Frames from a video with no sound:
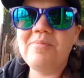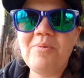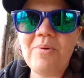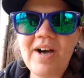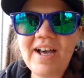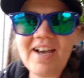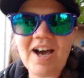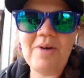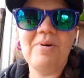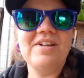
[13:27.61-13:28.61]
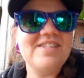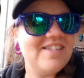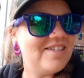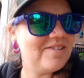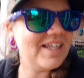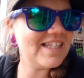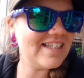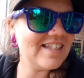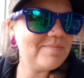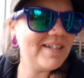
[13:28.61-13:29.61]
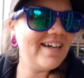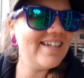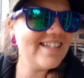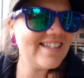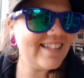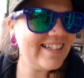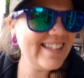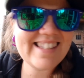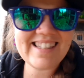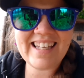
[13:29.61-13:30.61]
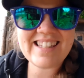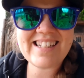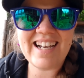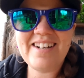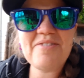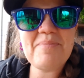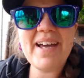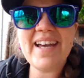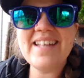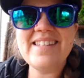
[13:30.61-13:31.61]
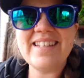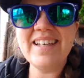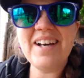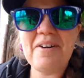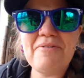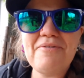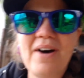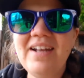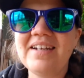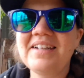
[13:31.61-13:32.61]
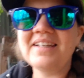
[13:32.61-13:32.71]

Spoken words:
why I wanted to do this is because it's kind of my idea of fun.